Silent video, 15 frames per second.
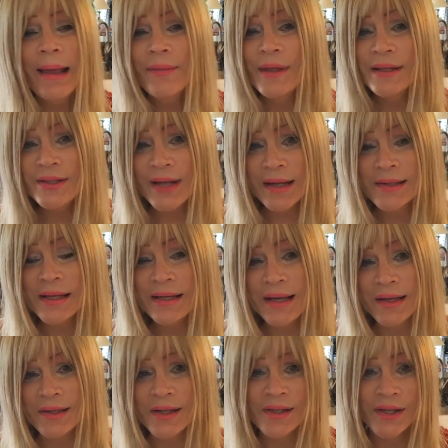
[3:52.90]
That doesn't
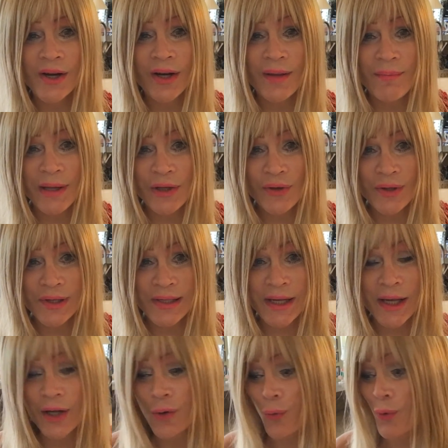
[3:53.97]
necessarily mean you're
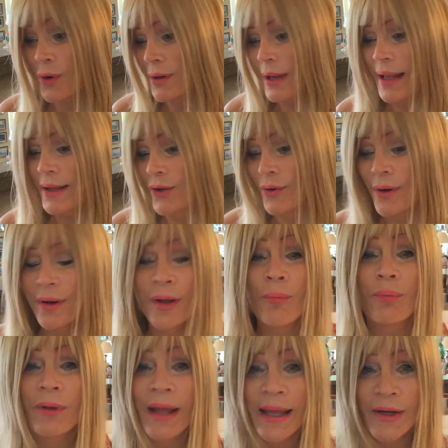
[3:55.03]
sick or like you're a
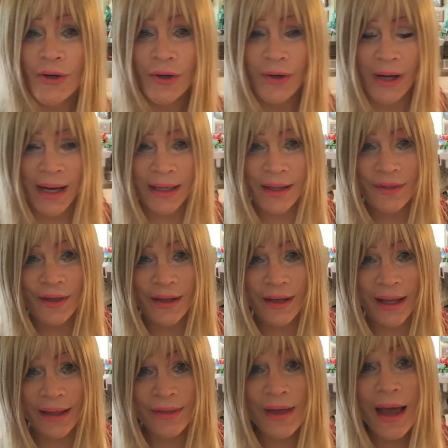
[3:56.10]
complainer or anything
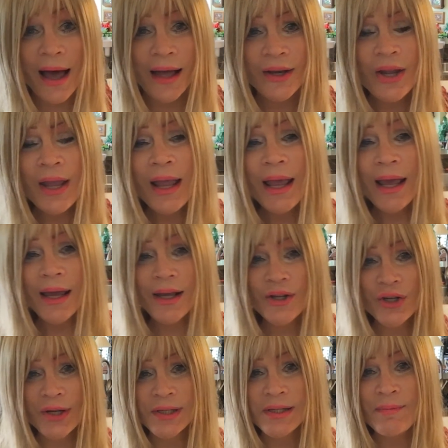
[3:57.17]
like that. It
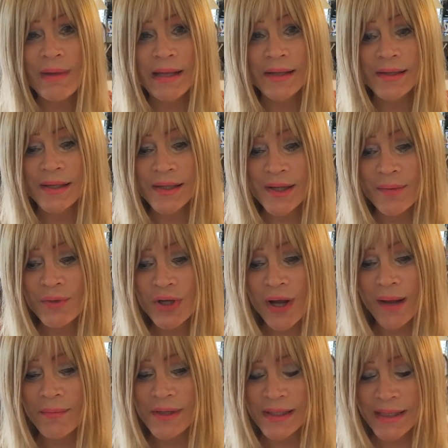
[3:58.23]
just means that
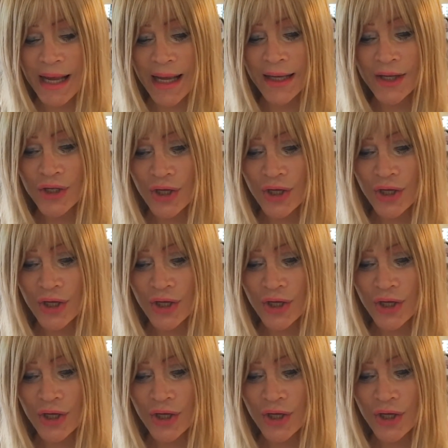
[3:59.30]
sometimes staying in